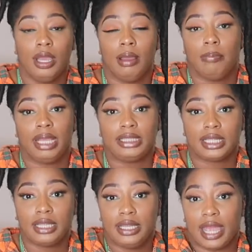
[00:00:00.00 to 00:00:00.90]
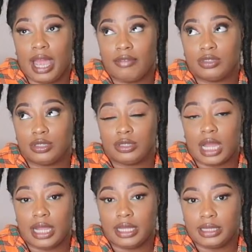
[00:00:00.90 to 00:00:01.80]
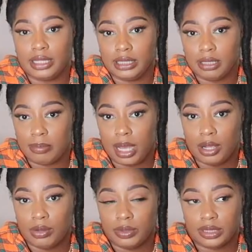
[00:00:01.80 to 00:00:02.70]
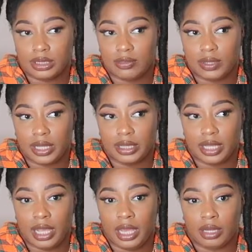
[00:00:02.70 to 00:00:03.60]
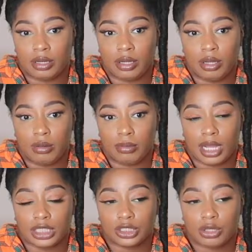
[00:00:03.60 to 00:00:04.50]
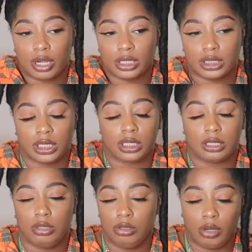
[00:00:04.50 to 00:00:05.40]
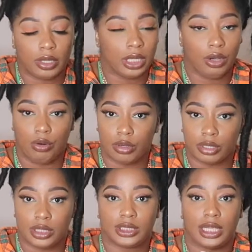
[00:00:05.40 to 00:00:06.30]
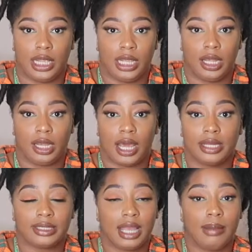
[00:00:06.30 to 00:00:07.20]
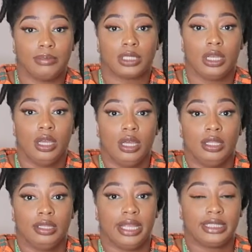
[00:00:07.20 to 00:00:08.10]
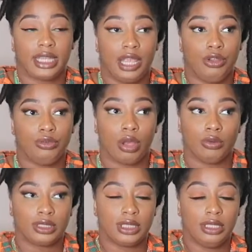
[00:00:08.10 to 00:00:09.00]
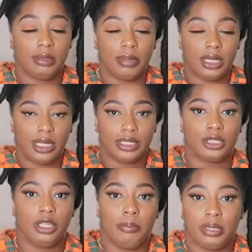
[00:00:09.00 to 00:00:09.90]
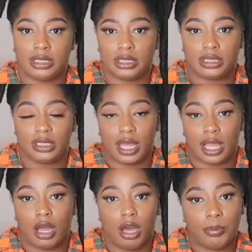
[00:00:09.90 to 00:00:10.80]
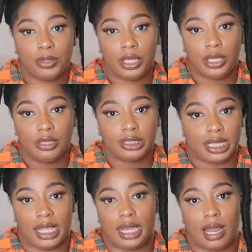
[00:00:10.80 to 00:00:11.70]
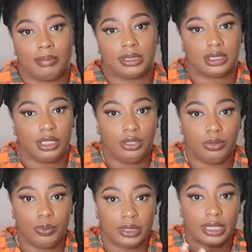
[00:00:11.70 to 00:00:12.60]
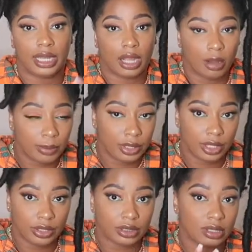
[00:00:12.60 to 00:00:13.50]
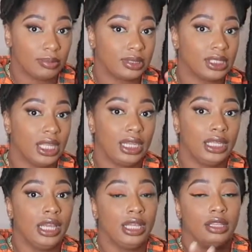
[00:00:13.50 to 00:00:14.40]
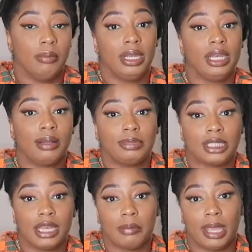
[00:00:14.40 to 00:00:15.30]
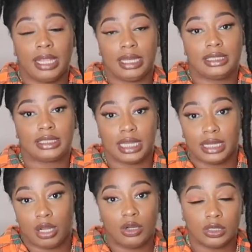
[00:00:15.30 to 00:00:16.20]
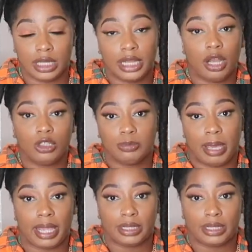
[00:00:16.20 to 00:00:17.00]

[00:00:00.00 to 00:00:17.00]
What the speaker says: basically after I did the model and stuff like that, I started to, you know, get orders. And a lot of times they say you don't see the money into your business till like a couple years, and I'm still within that couple years. So I'm steady, the money that I'm steady making is steady, it goes back